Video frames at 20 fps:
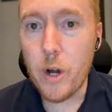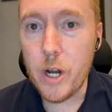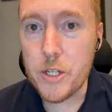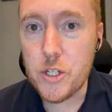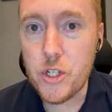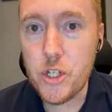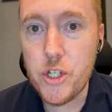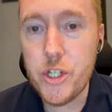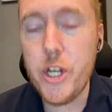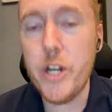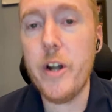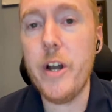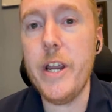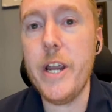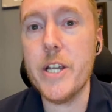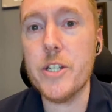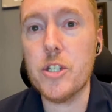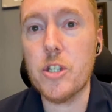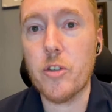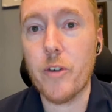or a
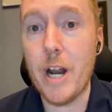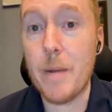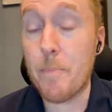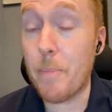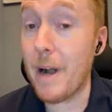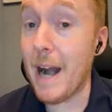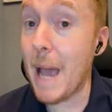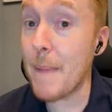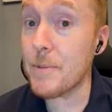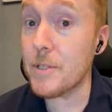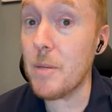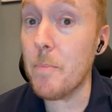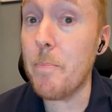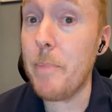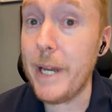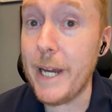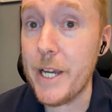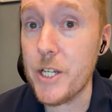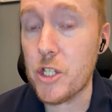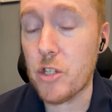serious threat, perhaps the
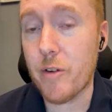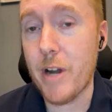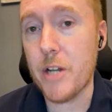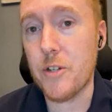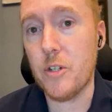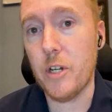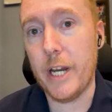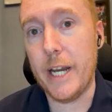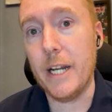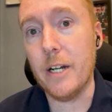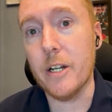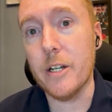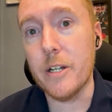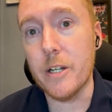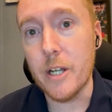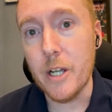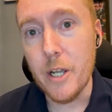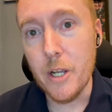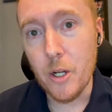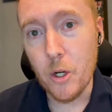biggest threat to
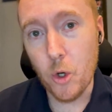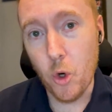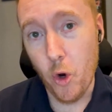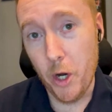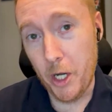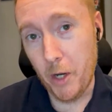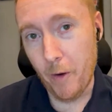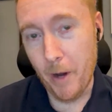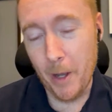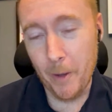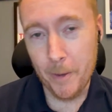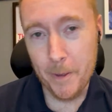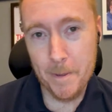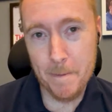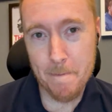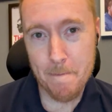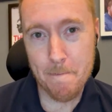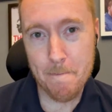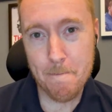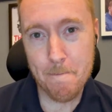England going around?